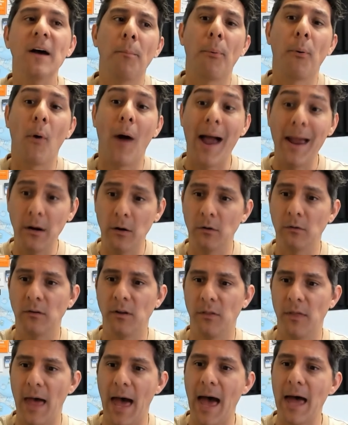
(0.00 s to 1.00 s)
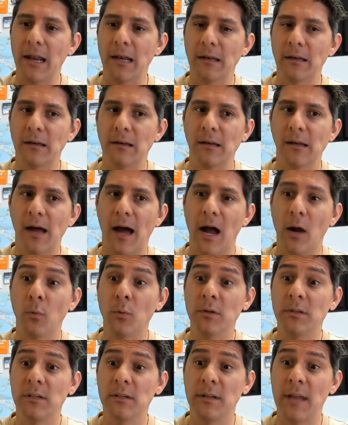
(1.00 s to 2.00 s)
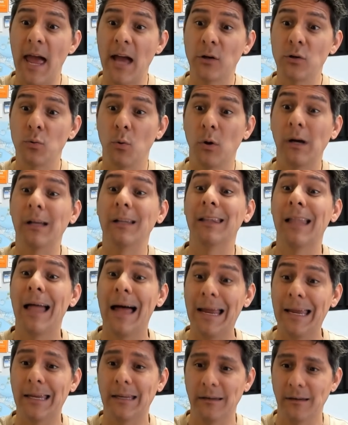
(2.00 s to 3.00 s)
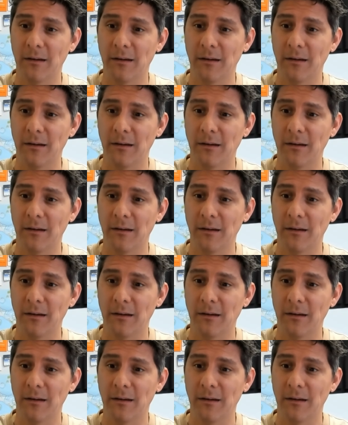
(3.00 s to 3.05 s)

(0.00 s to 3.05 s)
Prior to that, I was an actual client